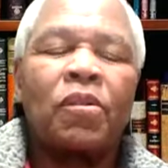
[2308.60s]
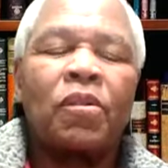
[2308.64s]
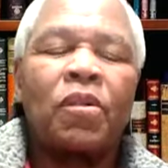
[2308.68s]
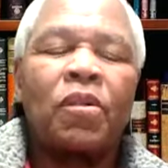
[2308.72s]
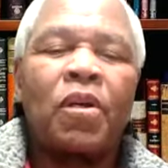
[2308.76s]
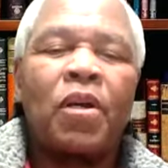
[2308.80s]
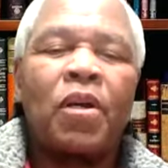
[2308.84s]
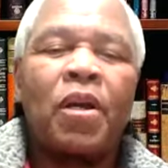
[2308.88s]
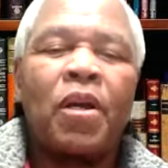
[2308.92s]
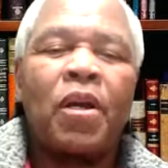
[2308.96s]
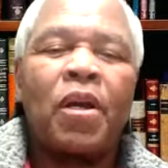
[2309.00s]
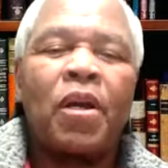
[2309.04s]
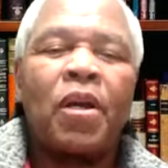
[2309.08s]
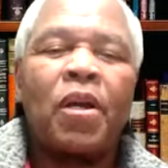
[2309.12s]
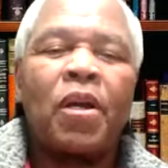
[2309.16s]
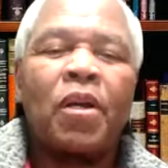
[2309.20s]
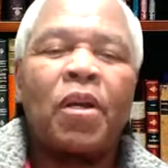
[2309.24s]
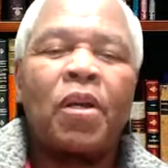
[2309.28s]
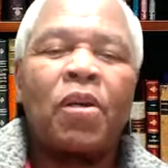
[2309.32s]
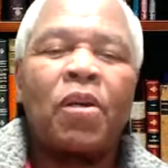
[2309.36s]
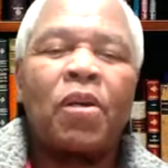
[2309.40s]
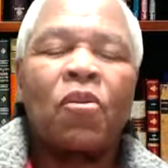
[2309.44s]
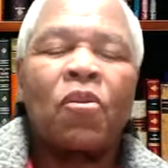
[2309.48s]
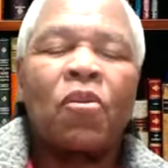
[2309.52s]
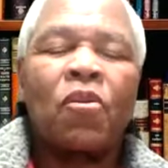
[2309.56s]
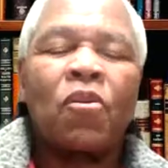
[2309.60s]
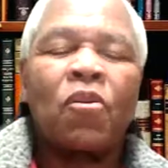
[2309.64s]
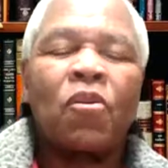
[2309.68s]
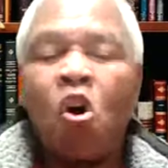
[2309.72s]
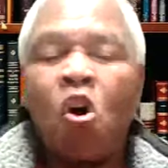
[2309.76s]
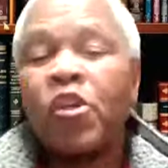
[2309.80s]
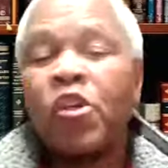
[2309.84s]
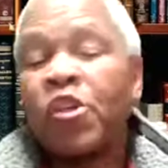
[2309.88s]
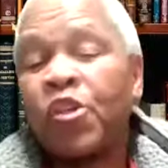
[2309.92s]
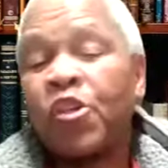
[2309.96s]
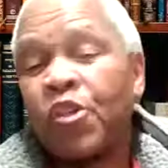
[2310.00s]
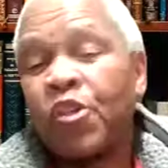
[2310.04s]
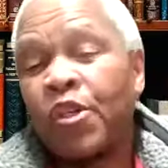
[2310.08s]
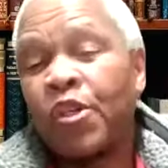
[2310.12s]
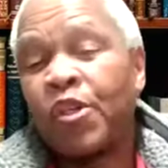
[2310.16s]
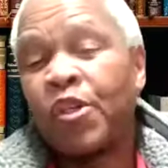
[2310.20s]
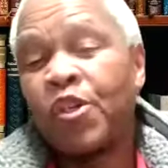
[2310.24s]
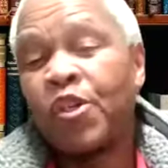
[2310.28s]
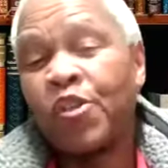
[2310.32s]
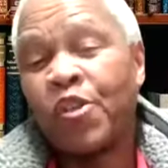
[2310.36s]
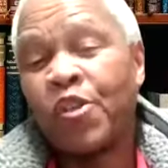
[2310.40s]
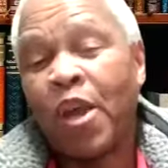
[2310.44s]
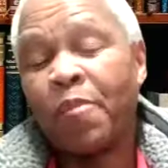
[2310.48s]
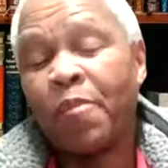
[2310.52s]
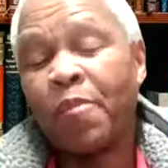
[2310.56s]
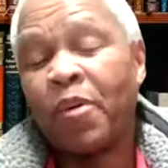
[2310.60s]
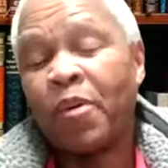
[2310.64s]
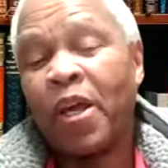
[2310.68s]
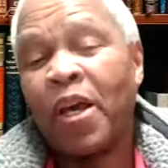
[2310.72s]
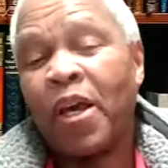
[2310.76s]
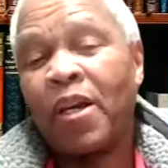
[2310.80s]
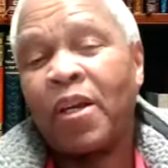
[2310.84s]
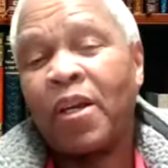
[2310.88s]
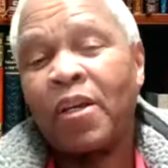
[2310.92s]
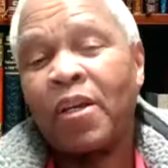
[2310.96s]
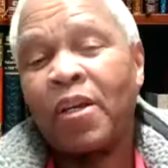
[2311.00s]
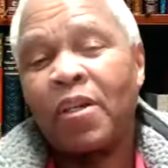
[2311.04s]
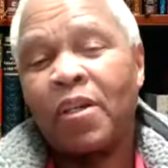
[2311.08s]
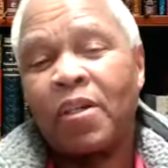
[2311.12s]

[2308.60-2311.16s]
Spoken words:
God is a discipler,